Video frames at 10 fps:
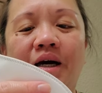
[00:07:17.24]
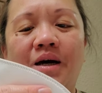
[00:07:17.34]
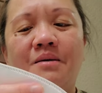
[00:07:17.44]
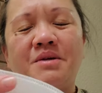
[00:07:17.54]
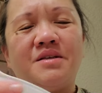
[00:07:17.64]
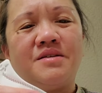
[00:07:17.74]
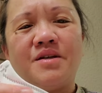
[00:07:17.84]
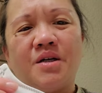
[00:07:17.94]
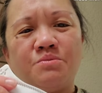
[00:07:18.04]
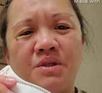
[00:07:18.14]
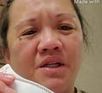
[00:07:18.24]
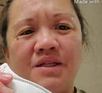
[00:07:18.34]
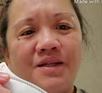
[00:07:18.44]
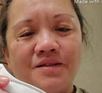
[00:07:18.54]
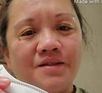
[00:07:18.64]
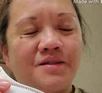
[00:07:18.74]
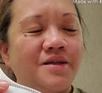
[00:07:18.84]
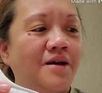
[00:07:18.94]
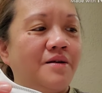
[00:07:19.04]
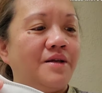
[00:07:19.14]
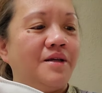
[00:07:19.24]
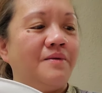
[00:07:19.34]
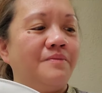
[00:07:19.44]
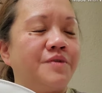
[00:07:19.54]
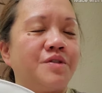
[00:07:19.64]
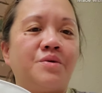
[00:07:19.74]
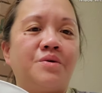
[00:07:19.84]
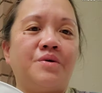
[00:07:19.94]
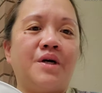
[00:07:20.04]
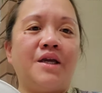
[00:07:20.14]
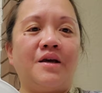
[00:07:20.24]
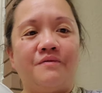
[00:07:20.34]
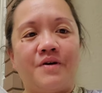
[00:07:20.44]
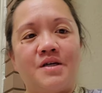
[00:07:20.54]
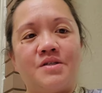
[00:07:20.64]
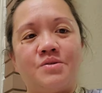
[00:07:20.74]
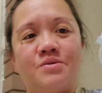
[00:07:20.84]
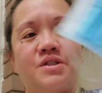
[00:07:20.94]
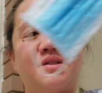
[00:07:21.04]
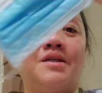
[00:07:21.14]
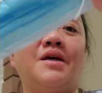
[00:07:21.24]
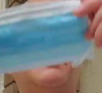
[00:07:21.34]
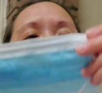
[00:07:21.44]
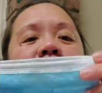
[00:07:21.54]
um it's not really necessary so i advise to just get